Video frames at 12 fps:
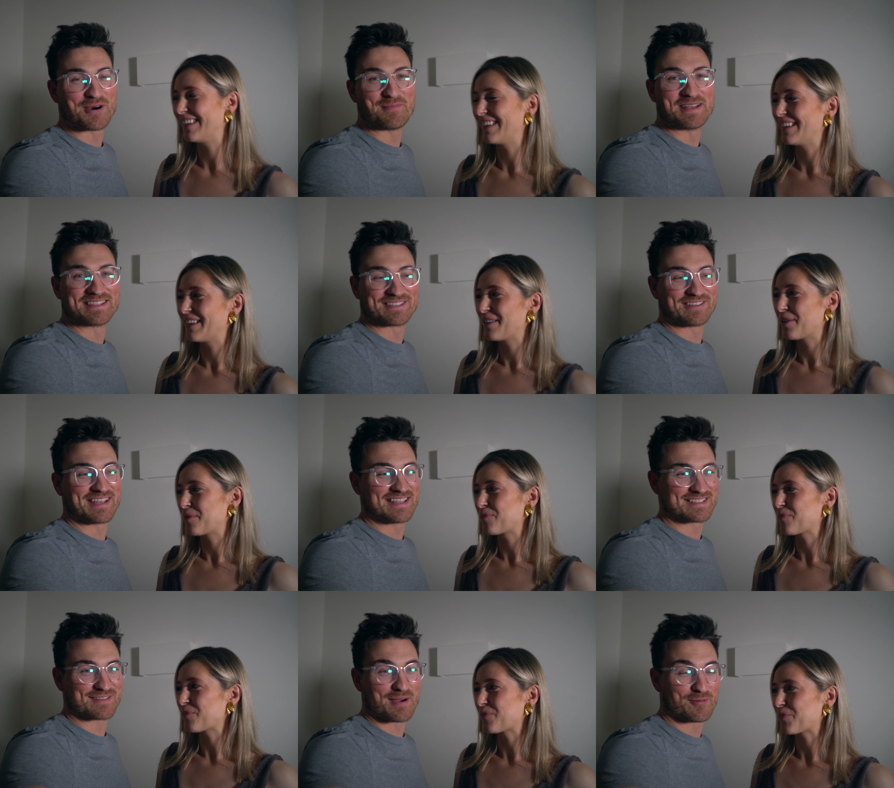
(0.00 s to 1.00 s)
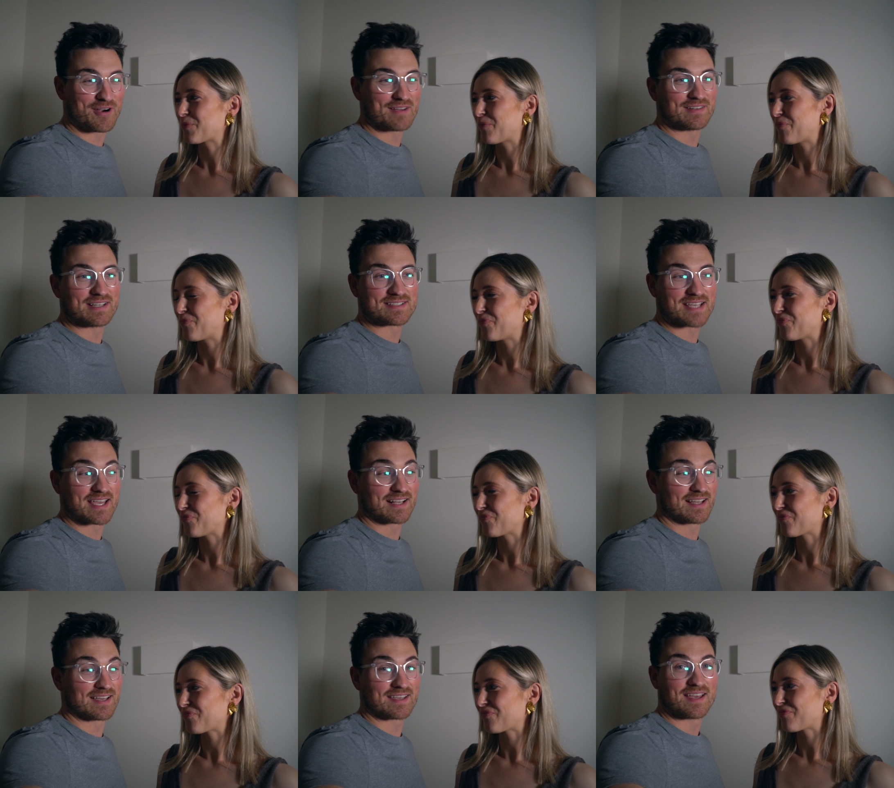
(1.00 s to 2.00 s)
Speaker 1: comments on Instagram privately saying
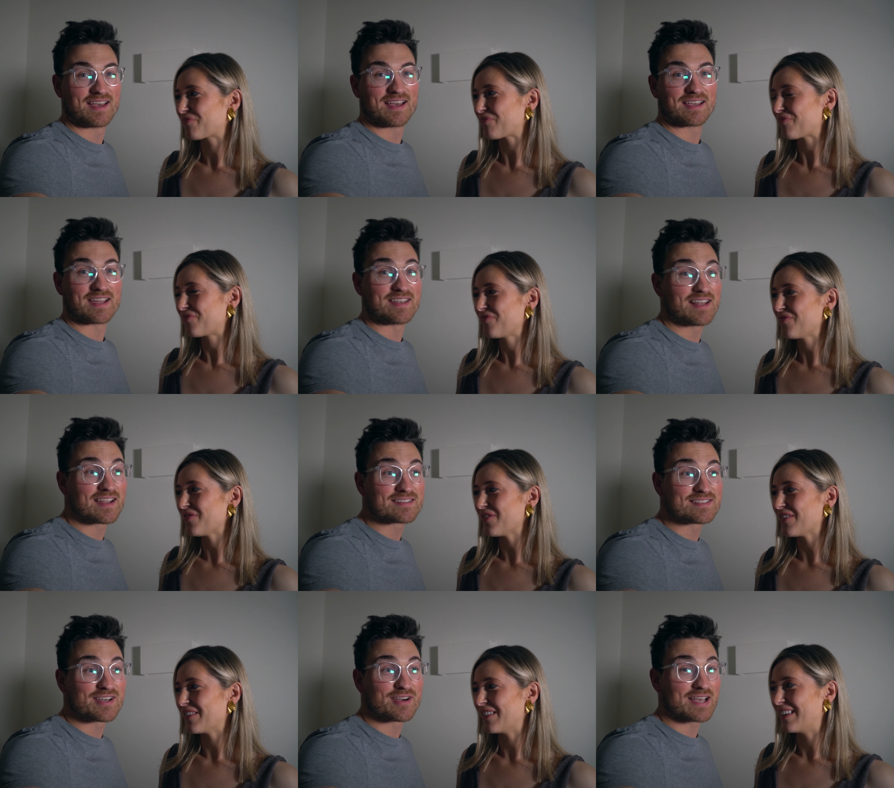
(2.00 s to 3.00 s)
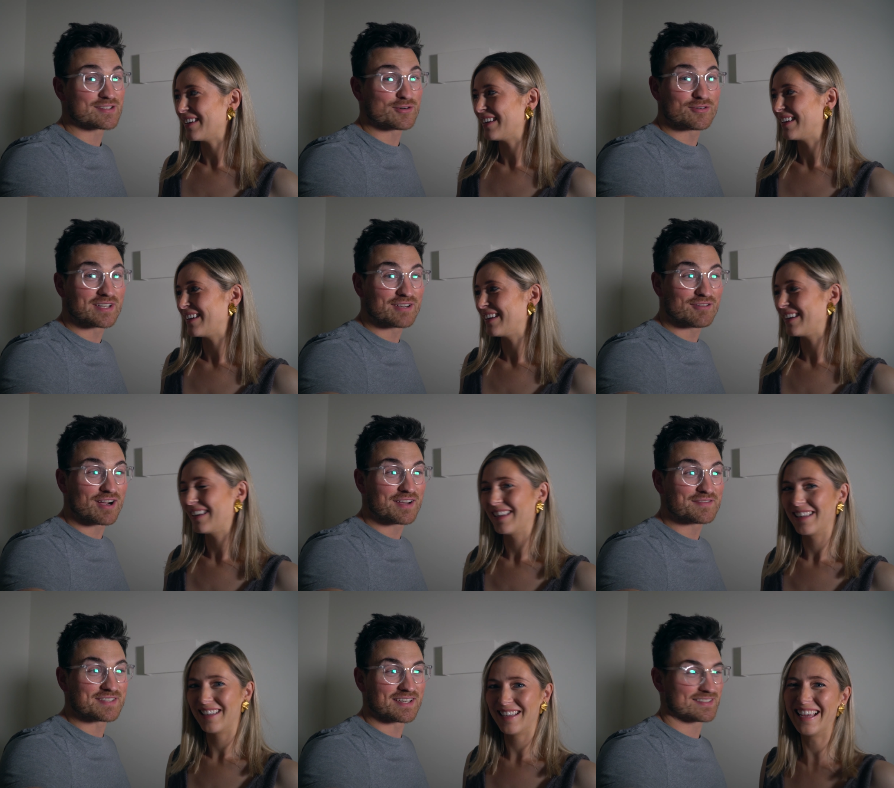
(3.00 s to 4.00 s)
like, can you let us know, has it already
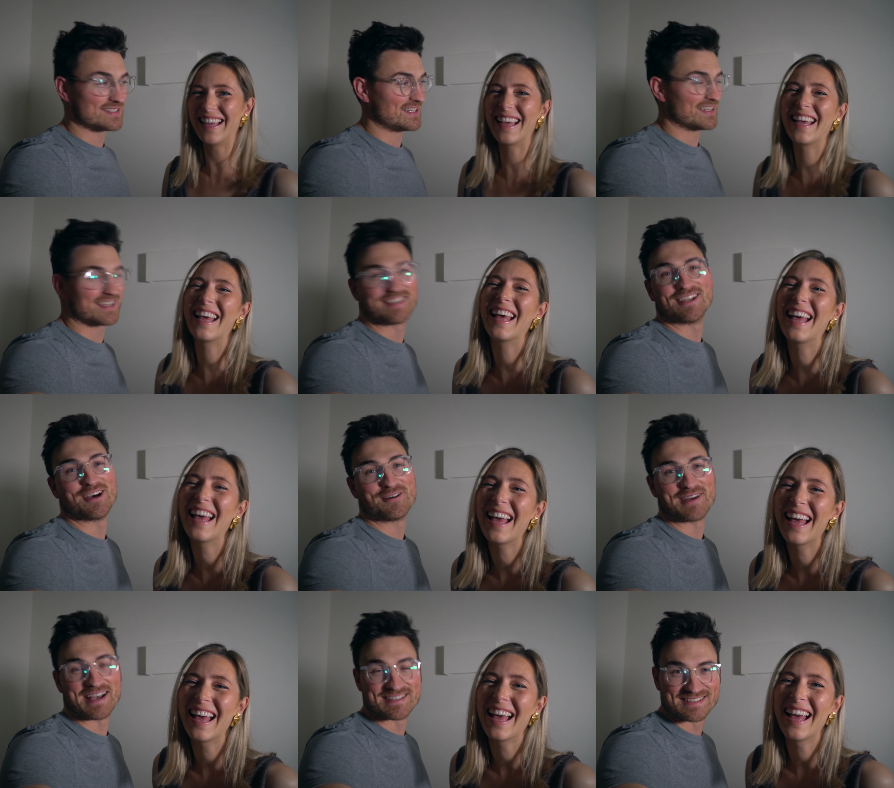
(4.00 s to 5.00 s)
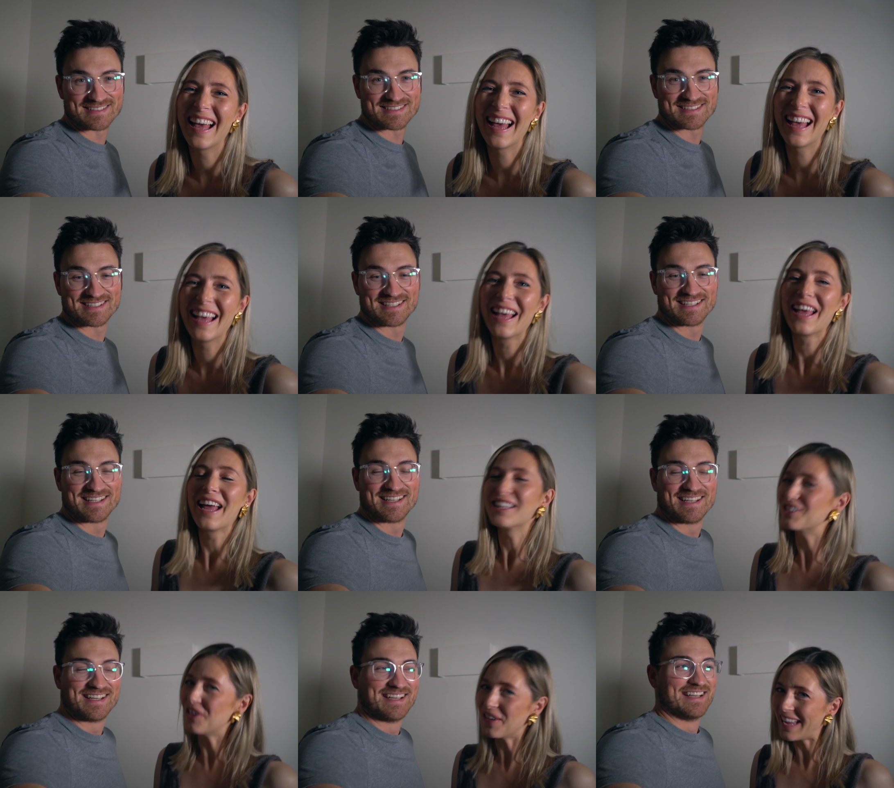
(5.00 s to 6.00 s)
arrived yet? It's like, no, it hasn't.
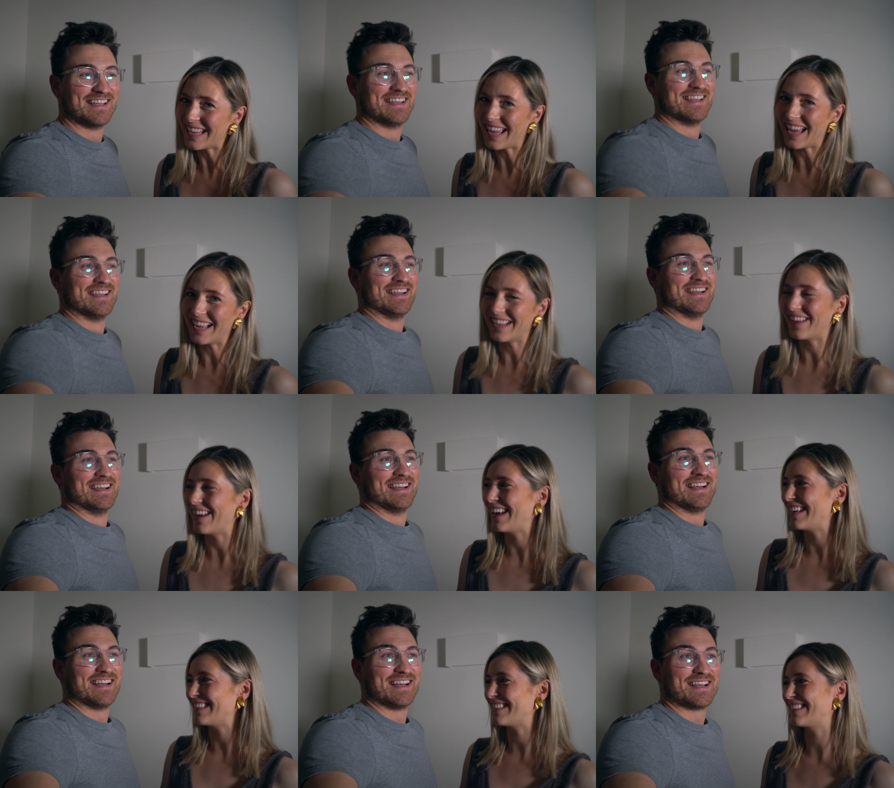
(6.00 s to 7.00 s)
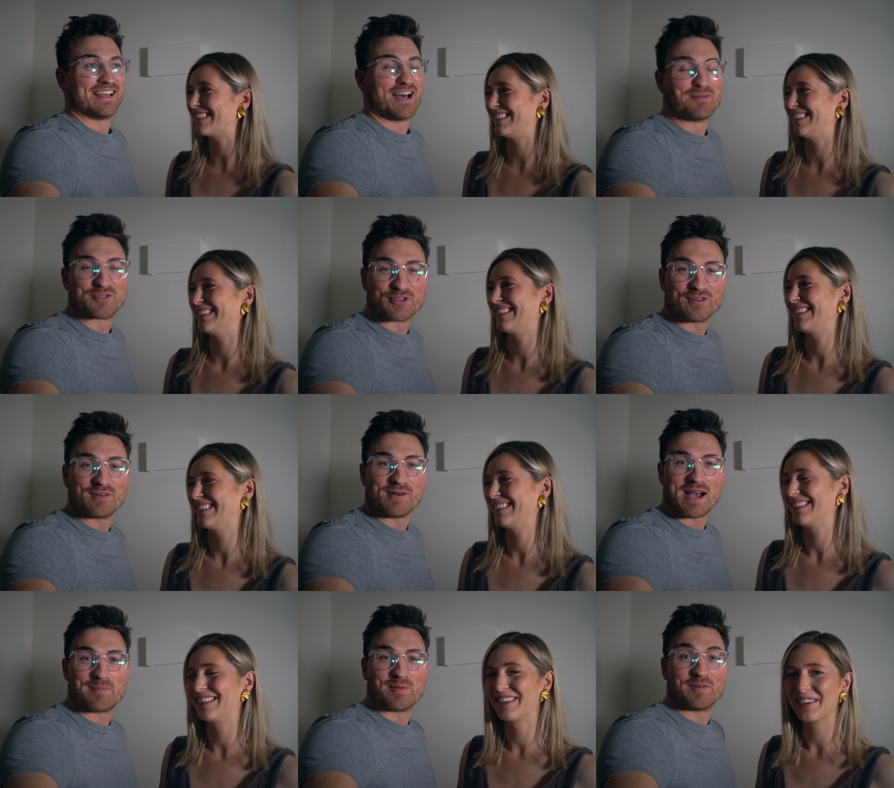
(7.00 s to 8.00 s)
It's
Speaker 2: not here yet, guys.
Speaker 1: I'm sure it will
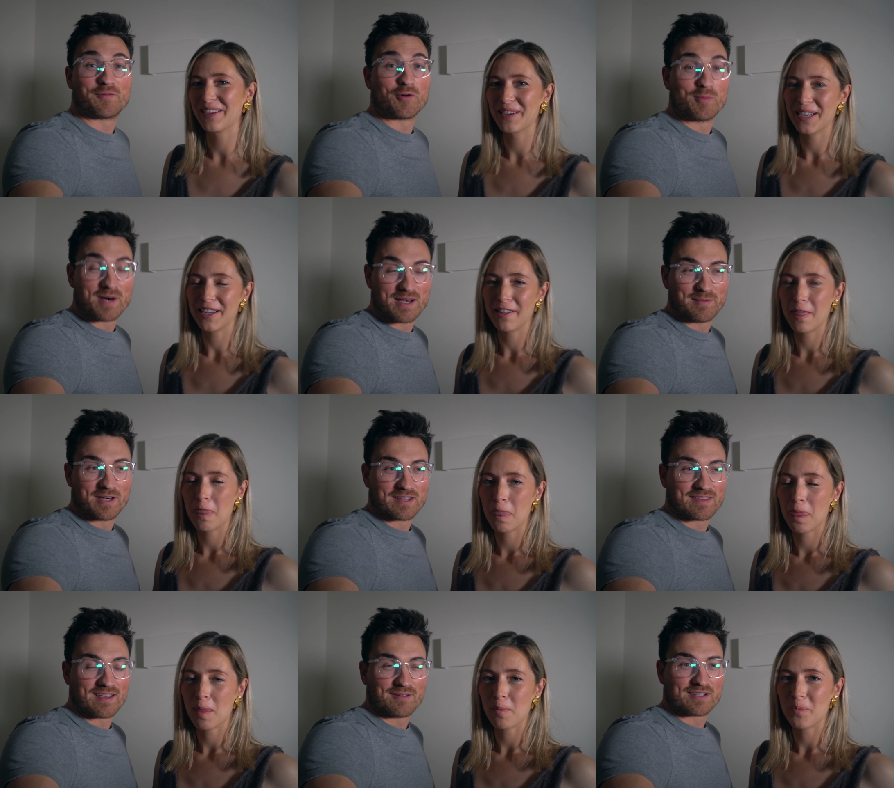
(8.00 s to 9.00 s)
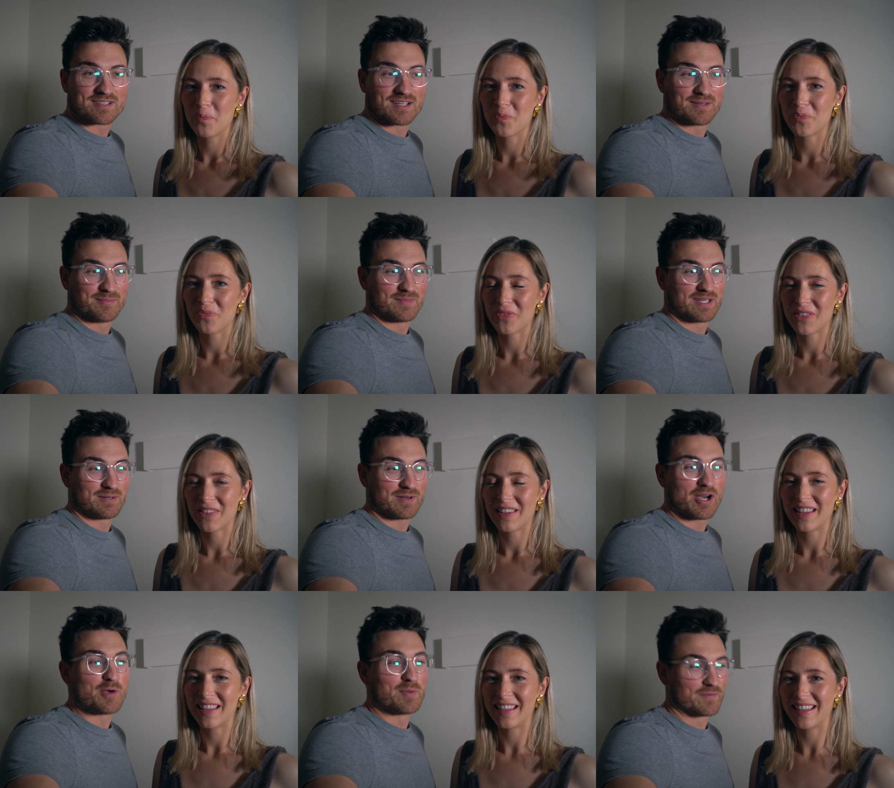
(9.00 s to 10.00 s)
happen before my birthday, which we're
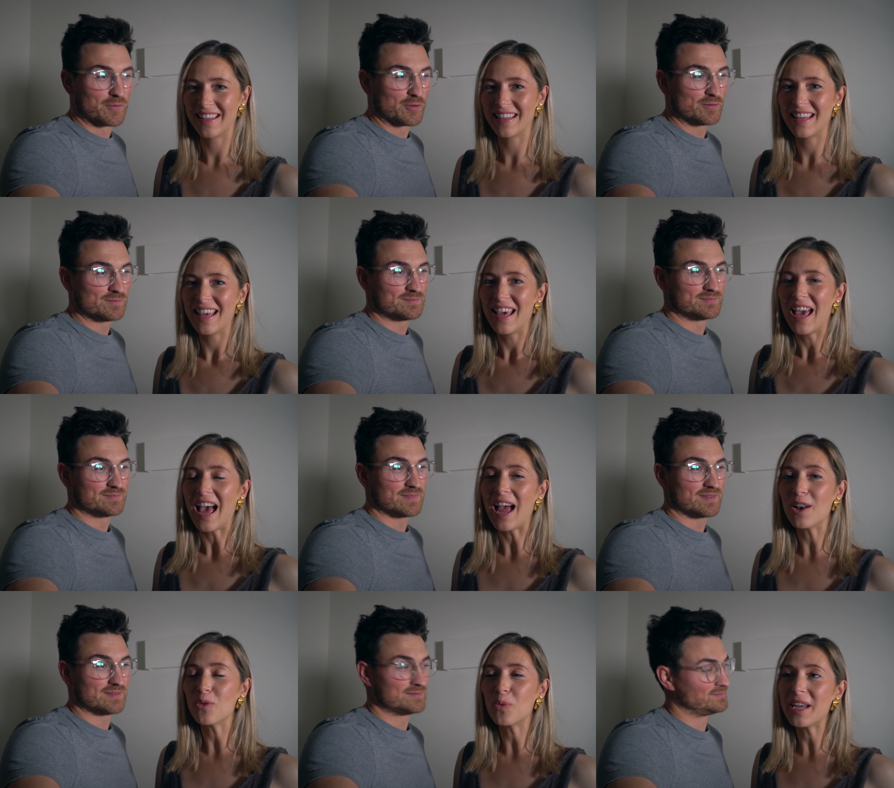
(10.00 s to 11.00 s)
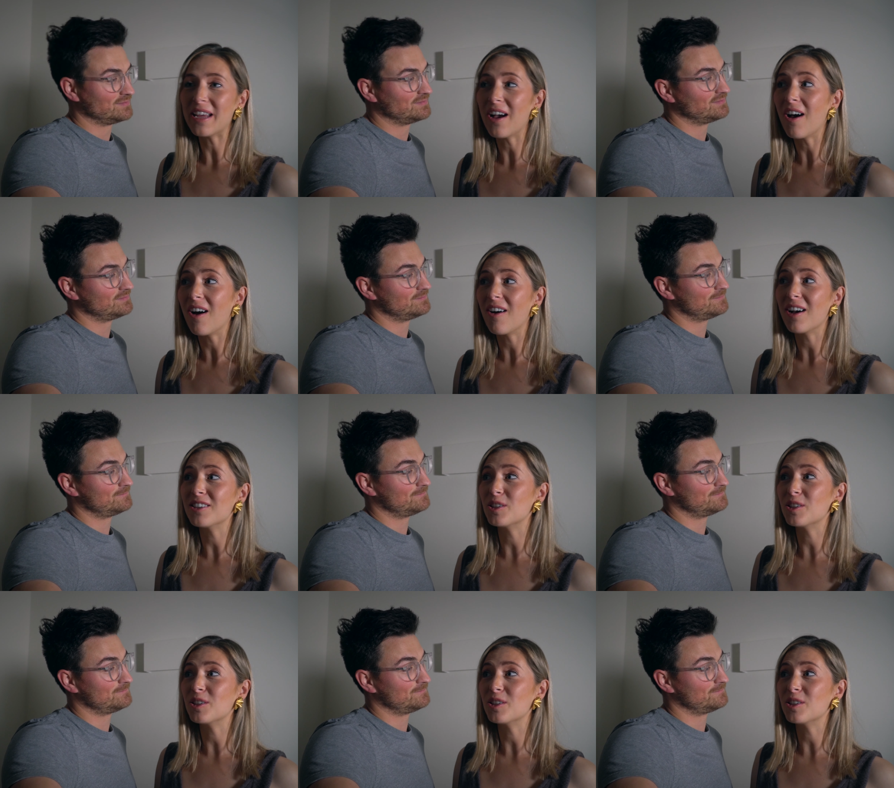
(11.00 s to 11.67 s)
hoping for.
Speaker 2: And we are